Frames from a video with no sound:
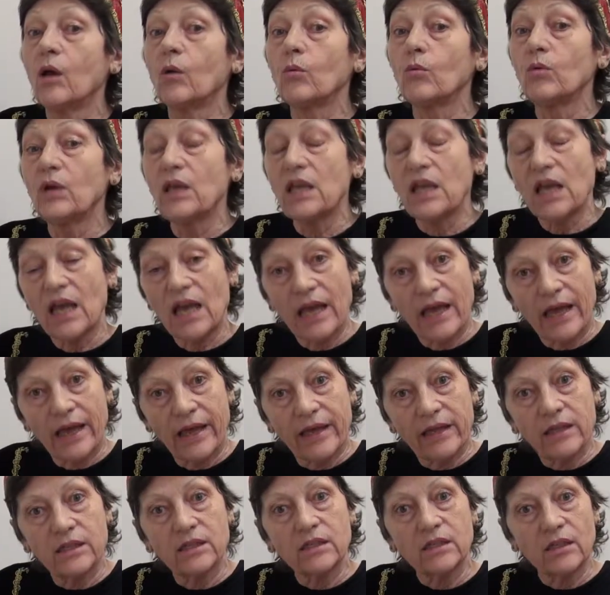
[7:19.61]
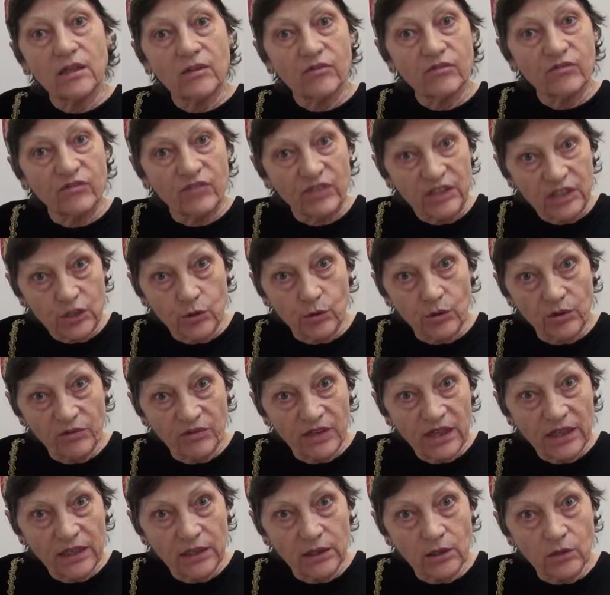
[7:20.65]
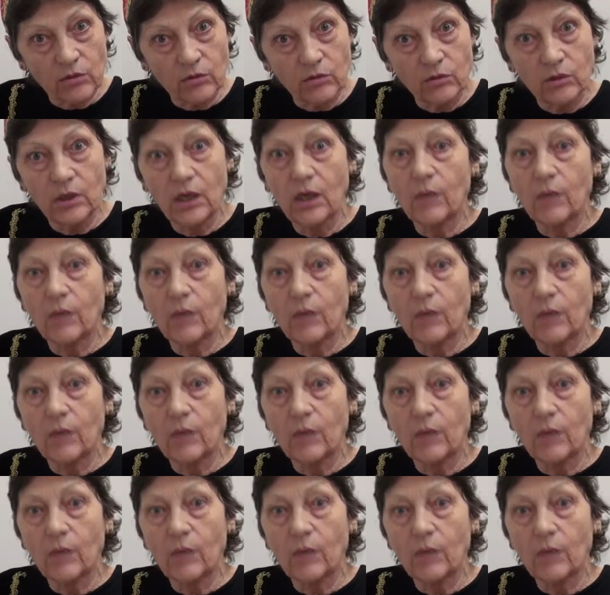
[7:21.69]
we add visual value